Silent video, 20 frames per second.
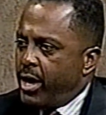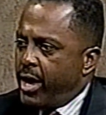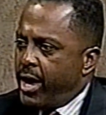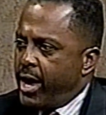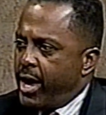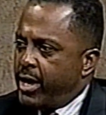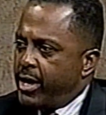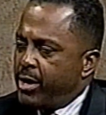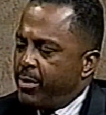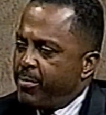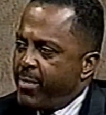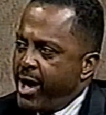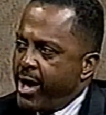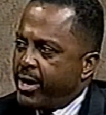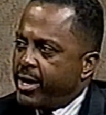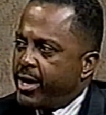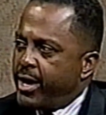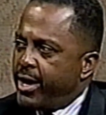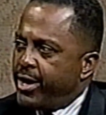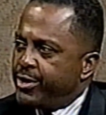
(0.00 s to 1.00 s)
And in
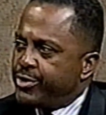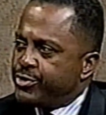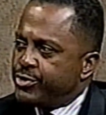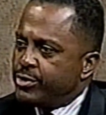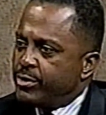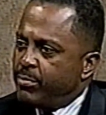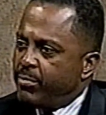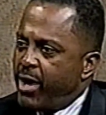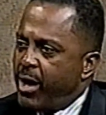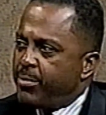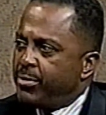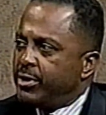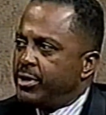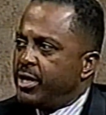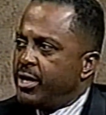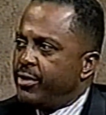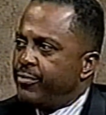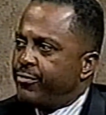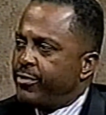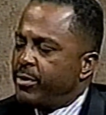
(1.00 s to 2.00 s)
my case, my
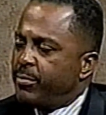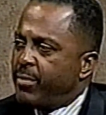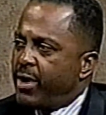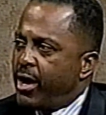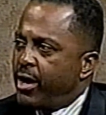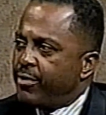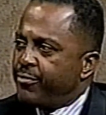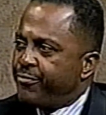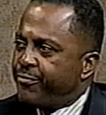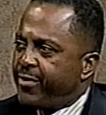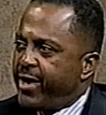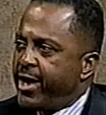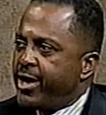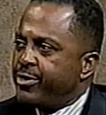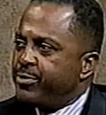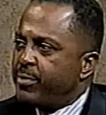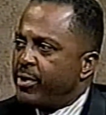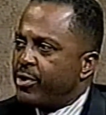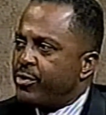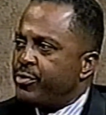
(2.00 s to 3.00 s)
belief and my
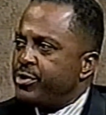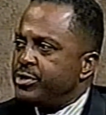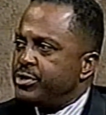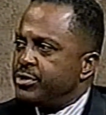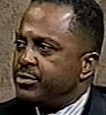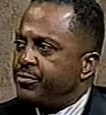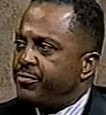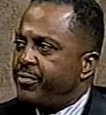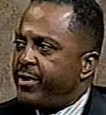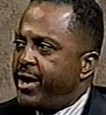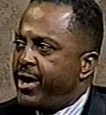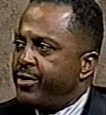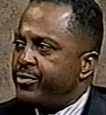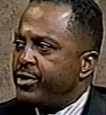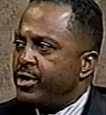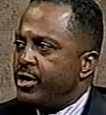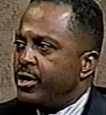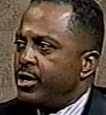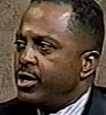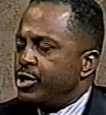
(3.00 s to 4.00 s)
faith, my Christian
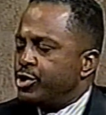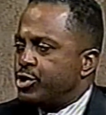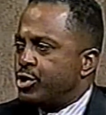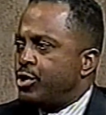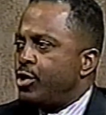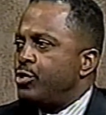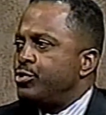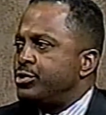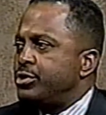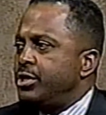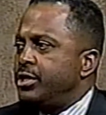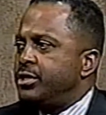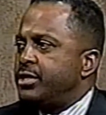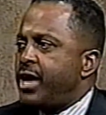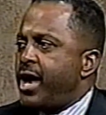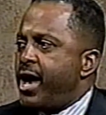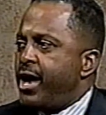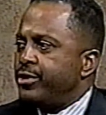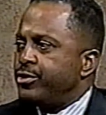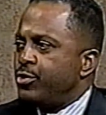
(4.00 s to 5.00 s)
faith, is closely
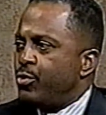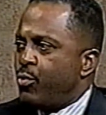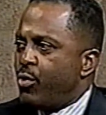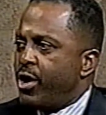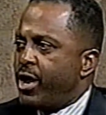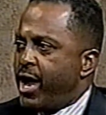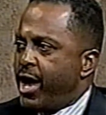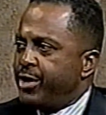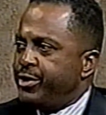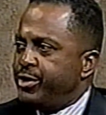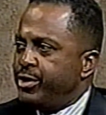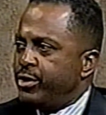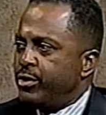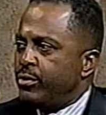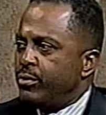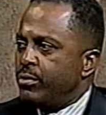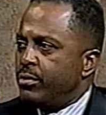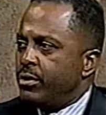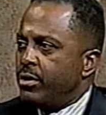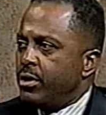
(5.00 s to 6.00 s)
tied to what I do.
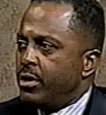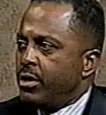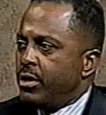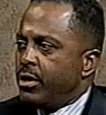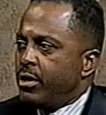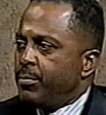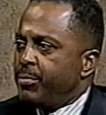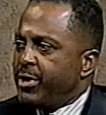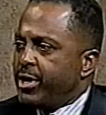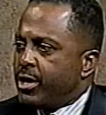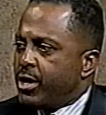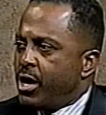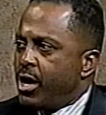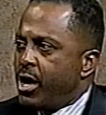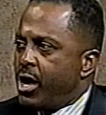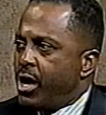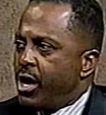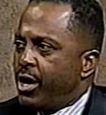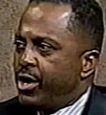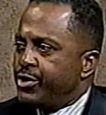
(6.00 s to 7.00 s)

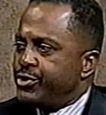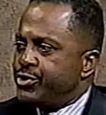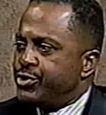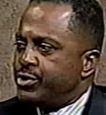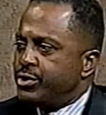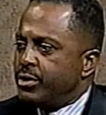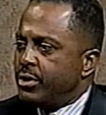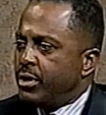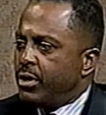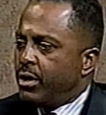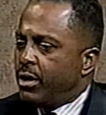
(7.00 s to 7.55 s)
Because